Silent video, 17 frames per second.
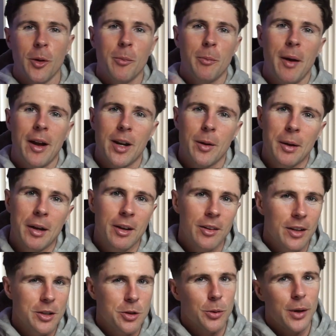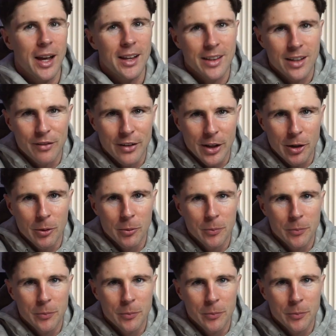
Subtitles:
But anyway, let's go get into the video.